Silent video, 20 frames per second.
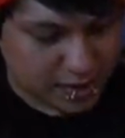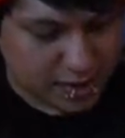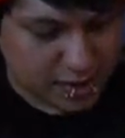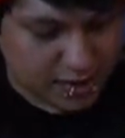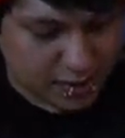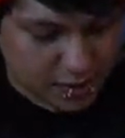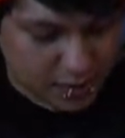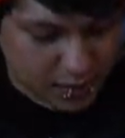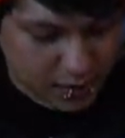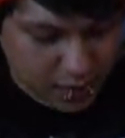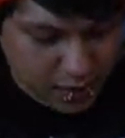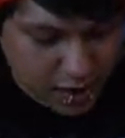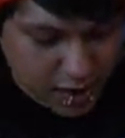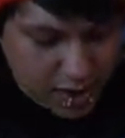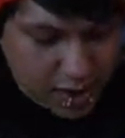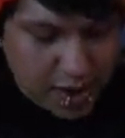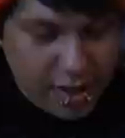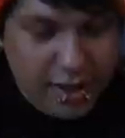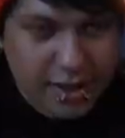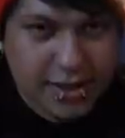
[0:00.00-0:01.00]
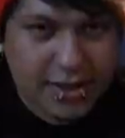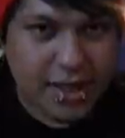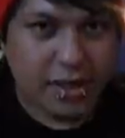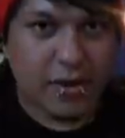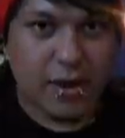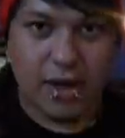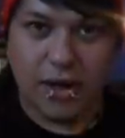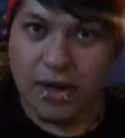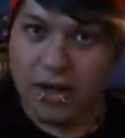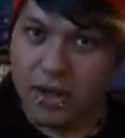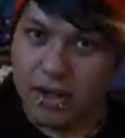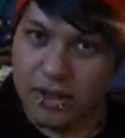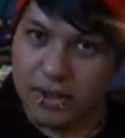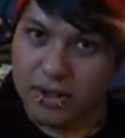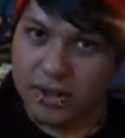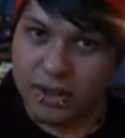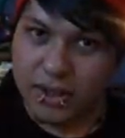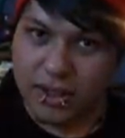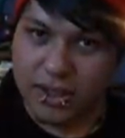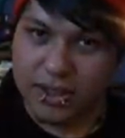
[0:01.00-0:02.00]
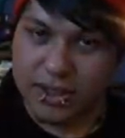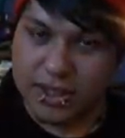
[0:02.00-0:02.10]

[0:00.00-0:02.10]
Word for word: So, decorate your altar